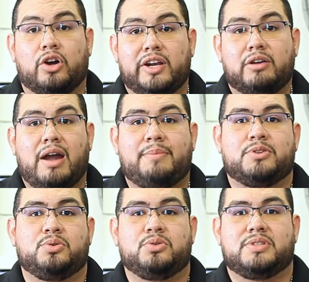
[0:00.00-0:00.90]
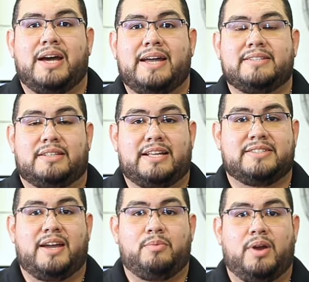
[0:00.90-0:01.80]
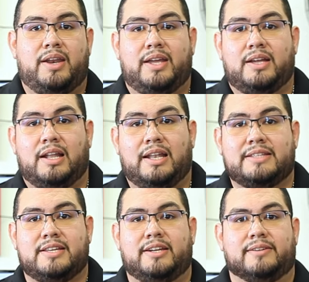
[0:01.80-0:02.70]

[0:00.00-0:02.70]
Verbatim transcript: Go ahead and grab your tools, guys. Let's get ready. Let's hit